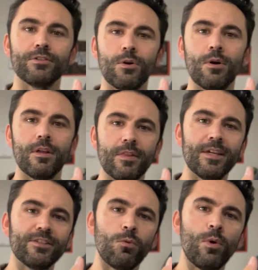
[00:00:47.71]
So
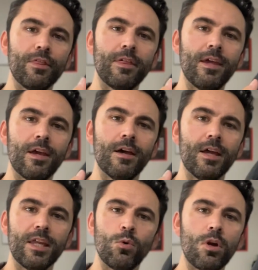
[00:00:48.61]
this width here,
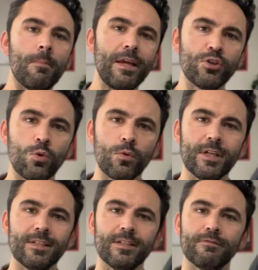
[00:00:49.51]
you want to make sure
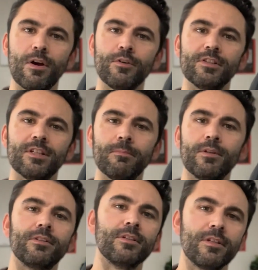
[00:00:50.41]
this is very
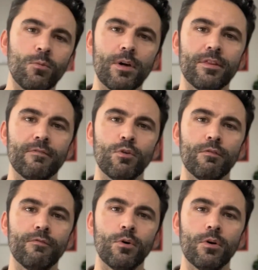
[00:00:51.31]
similar to the width of your
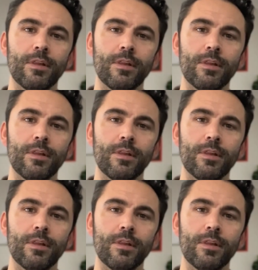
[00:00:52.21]
foot.